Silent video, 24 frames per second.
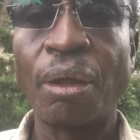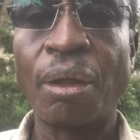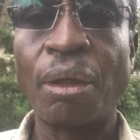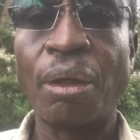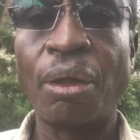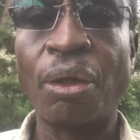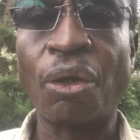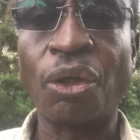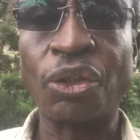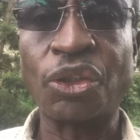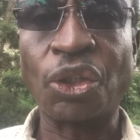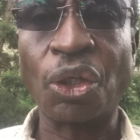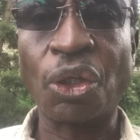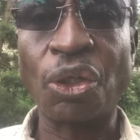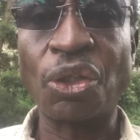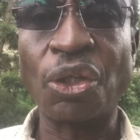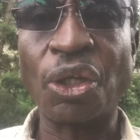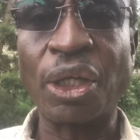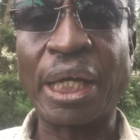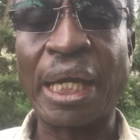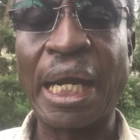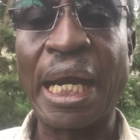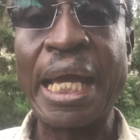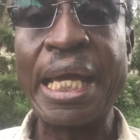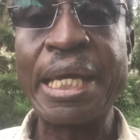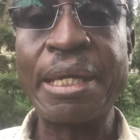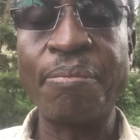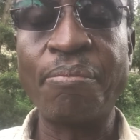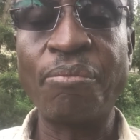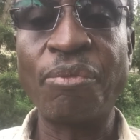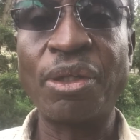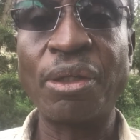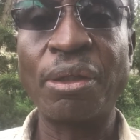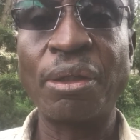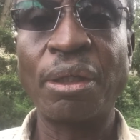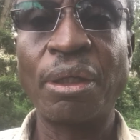Lotodo
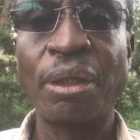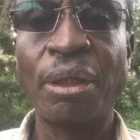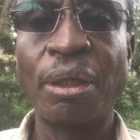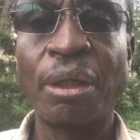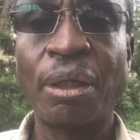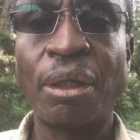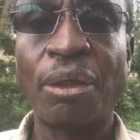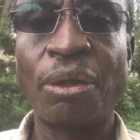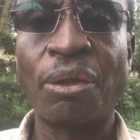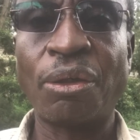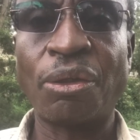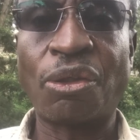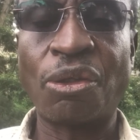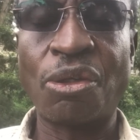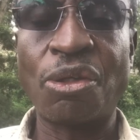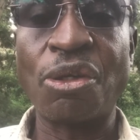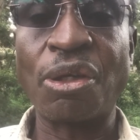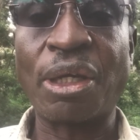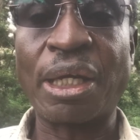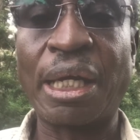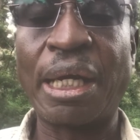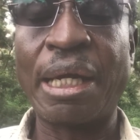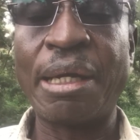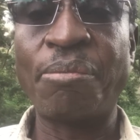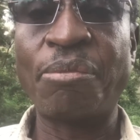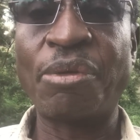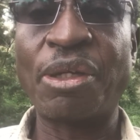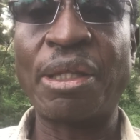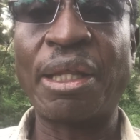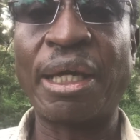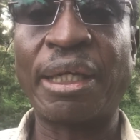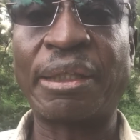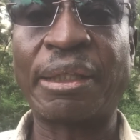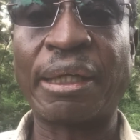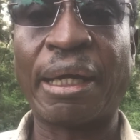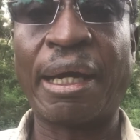claimed
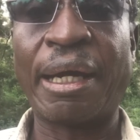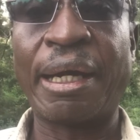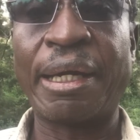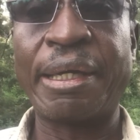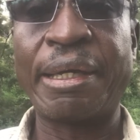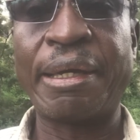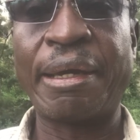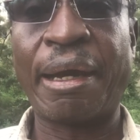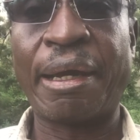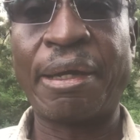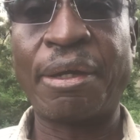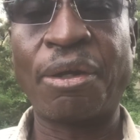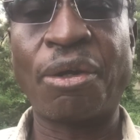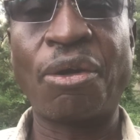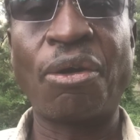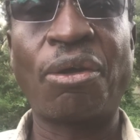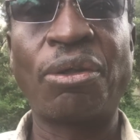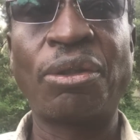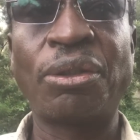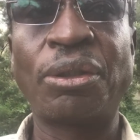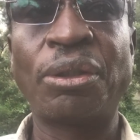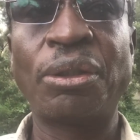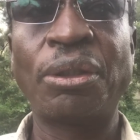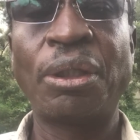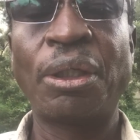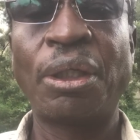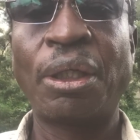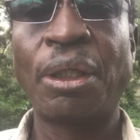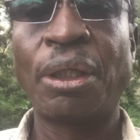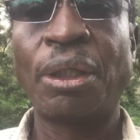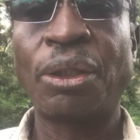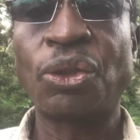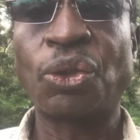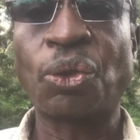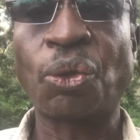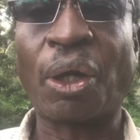that he had gone
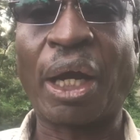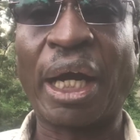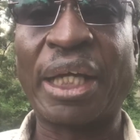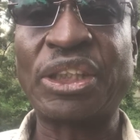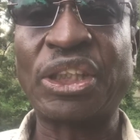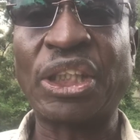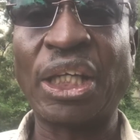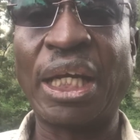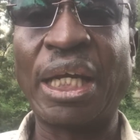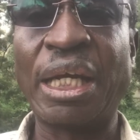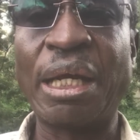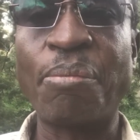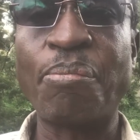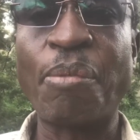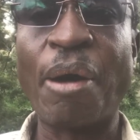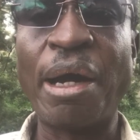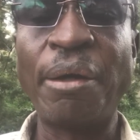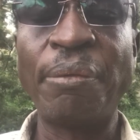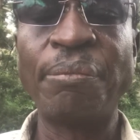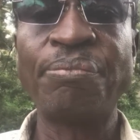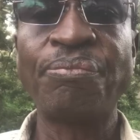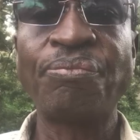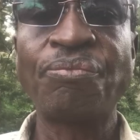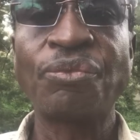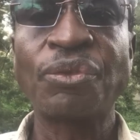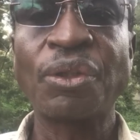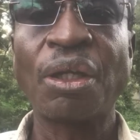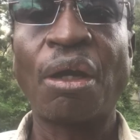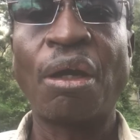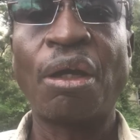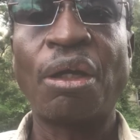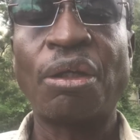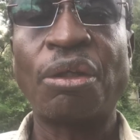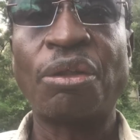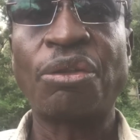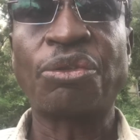to Kacheliba
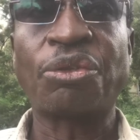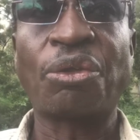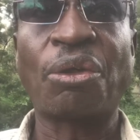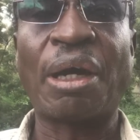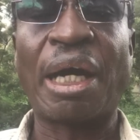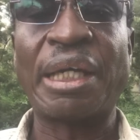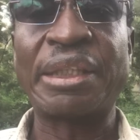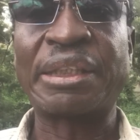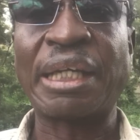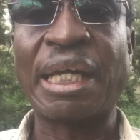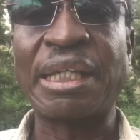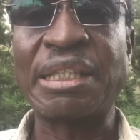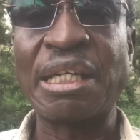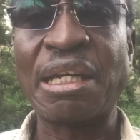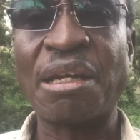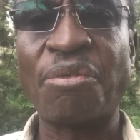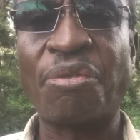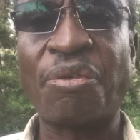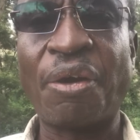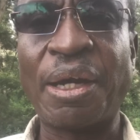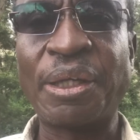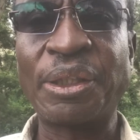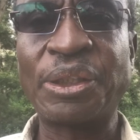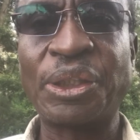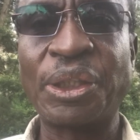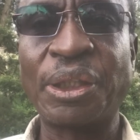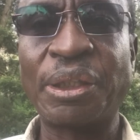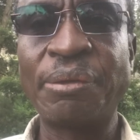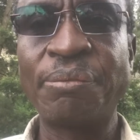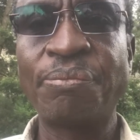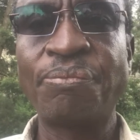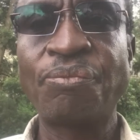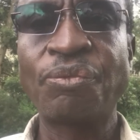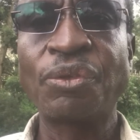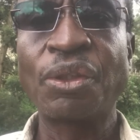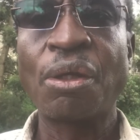for a certain function
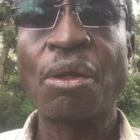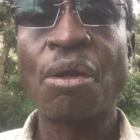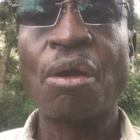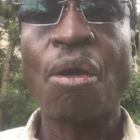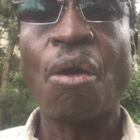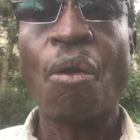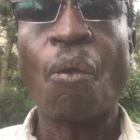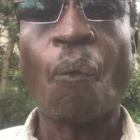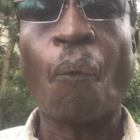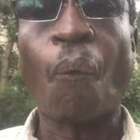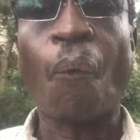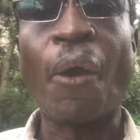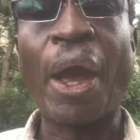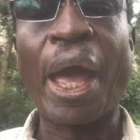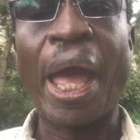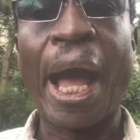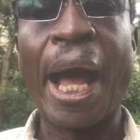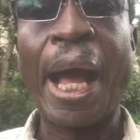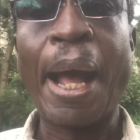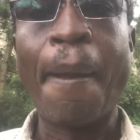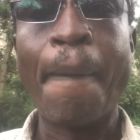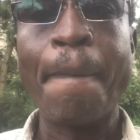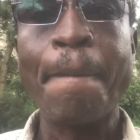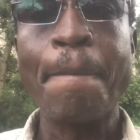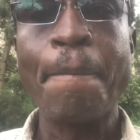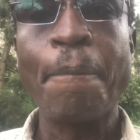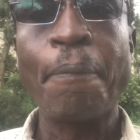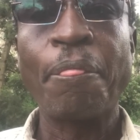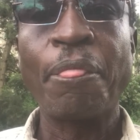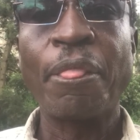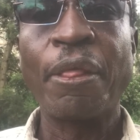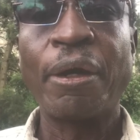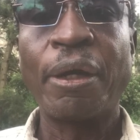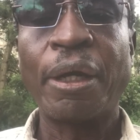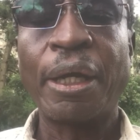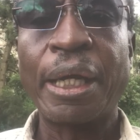where
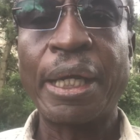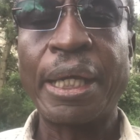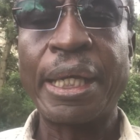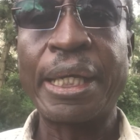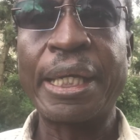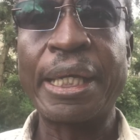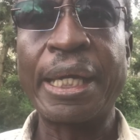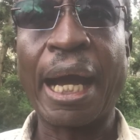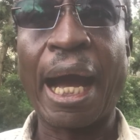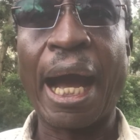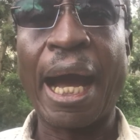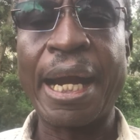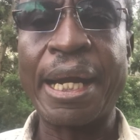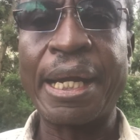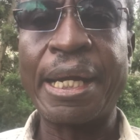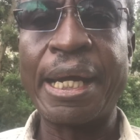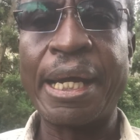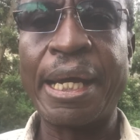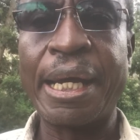he had